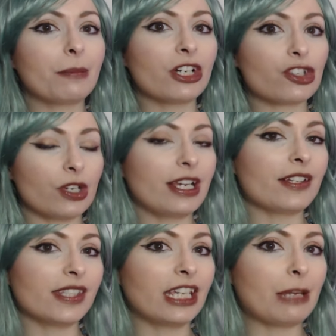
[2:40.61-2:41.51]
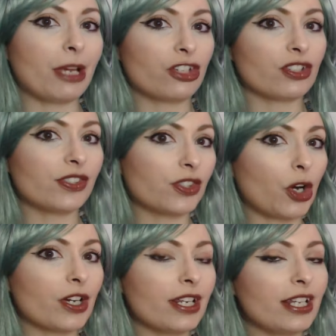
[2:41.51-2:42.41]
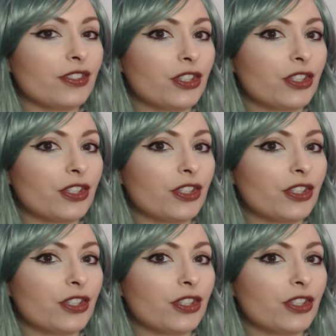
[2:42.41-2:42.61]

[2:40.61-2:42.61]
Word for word: gonna show you guys the game. I just started it.